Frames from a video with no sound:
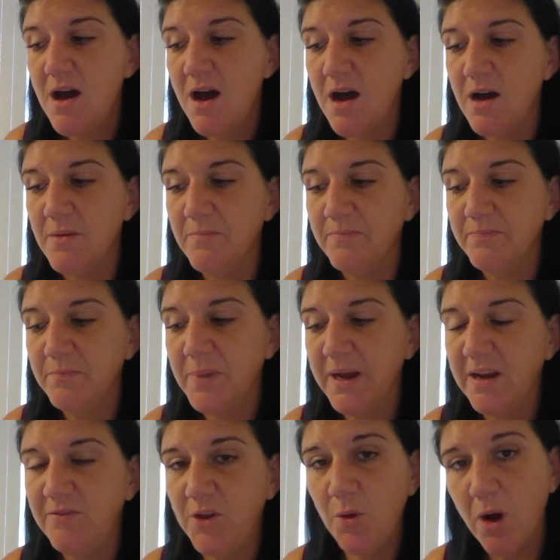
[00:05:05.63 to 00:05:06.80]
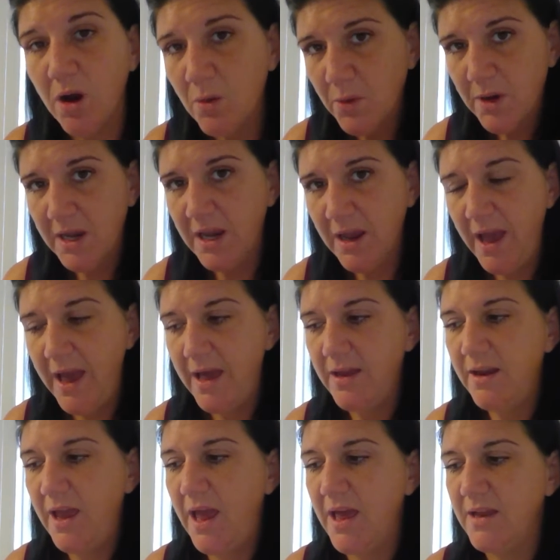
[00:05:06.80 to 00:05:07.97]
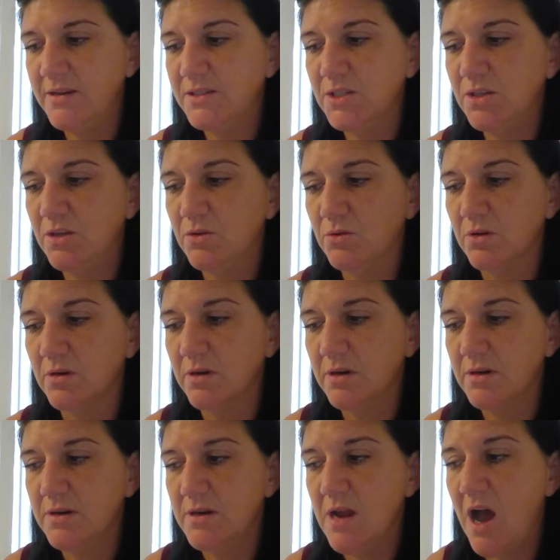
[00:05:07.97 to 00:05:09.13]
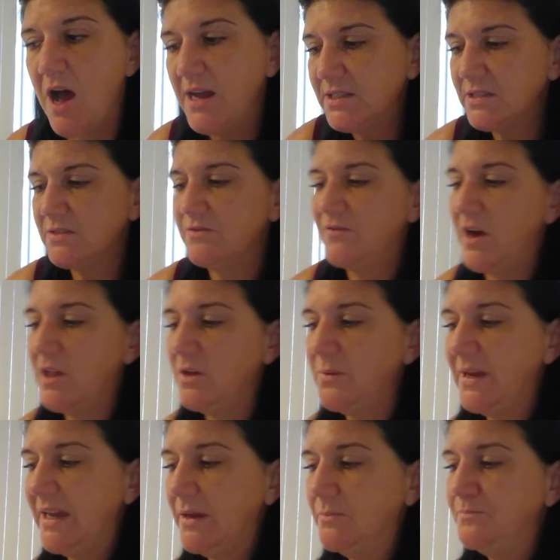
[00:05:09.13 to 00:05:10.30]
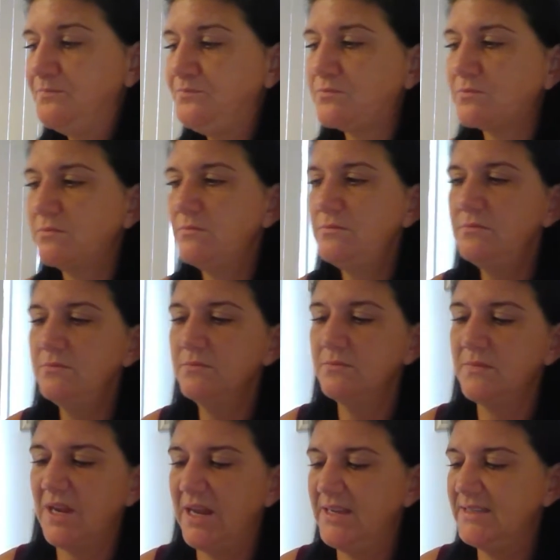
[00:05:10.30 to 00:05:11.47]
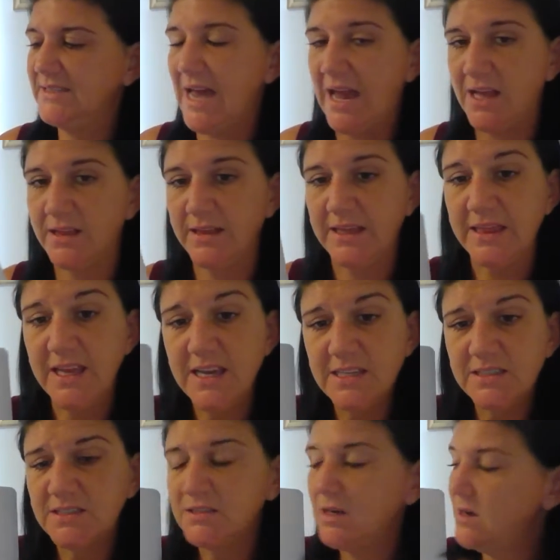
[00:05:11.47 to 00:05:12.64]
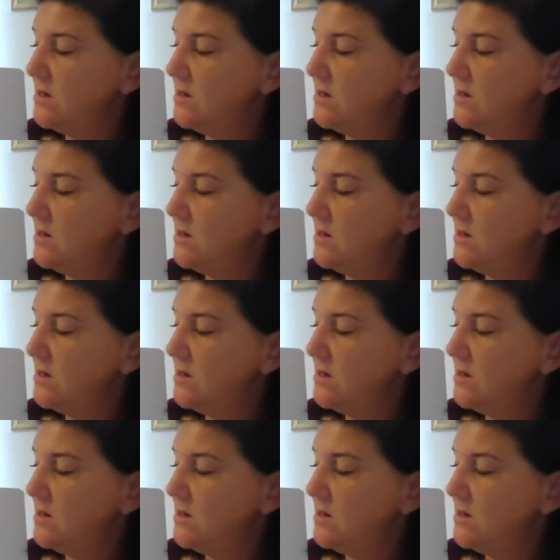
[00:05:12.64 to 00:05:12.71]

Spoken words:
But if you are working ahead and you're not following exactly this,